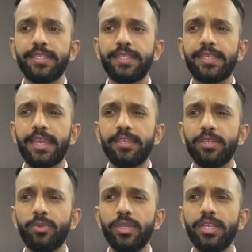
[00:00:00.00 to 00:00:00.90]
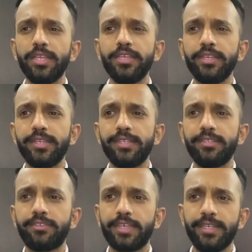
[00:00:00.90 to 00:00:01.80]
can quickly yield
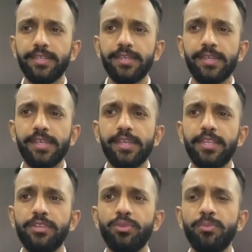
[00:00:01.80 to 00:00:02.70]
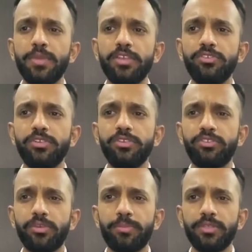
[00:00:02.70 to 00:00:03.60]
insight into major
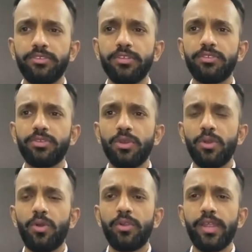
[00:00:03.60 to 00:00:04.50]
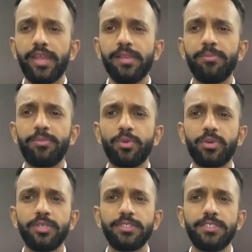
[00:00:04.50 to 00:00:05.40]
discrepancies or help
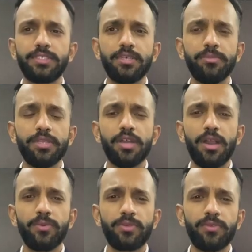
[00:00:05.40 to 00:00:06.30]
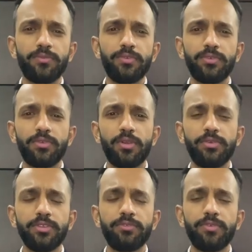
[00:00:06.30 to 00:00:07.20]
brokers determine out of
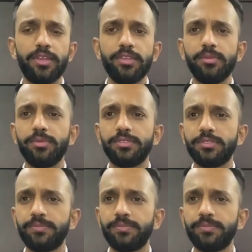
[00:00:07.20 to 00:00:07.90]
tolerance variables.